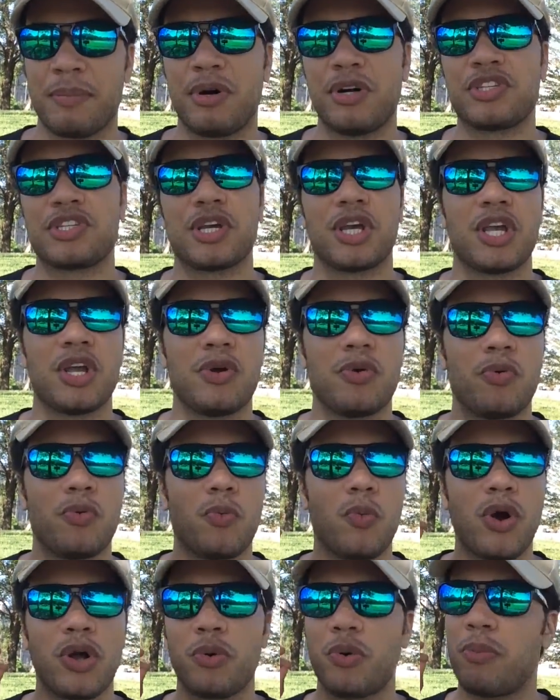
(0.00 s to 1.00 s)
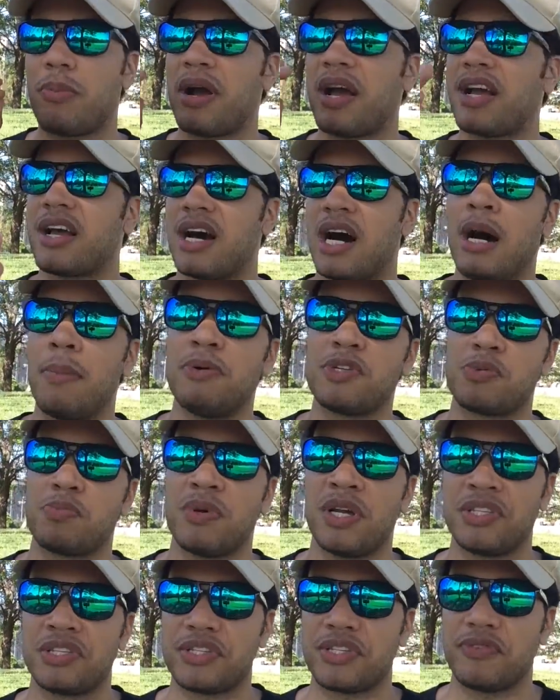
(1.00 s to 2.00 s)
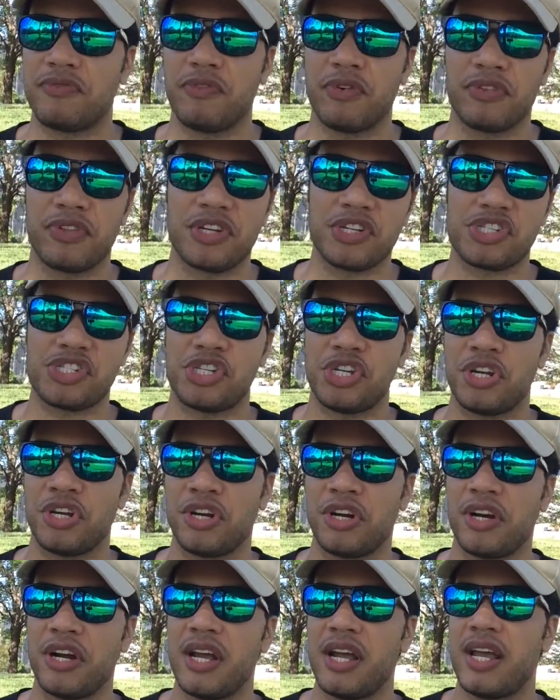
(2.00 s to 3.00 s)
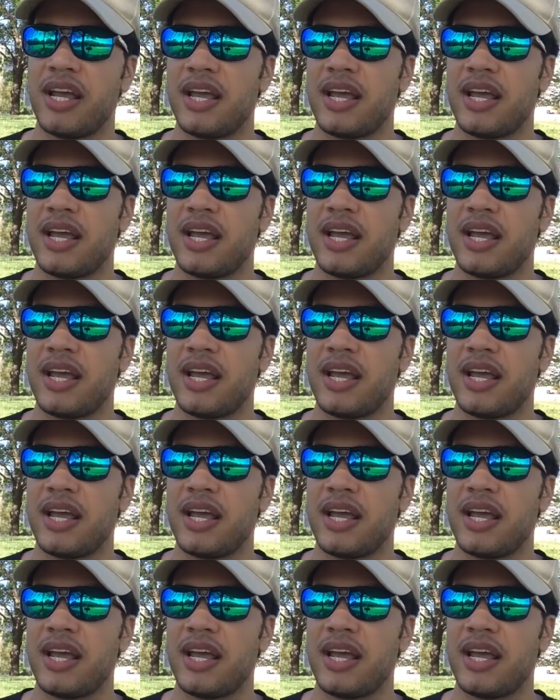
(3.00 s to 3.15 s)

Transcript: I'm going to tell you what were my accomplishments for this year,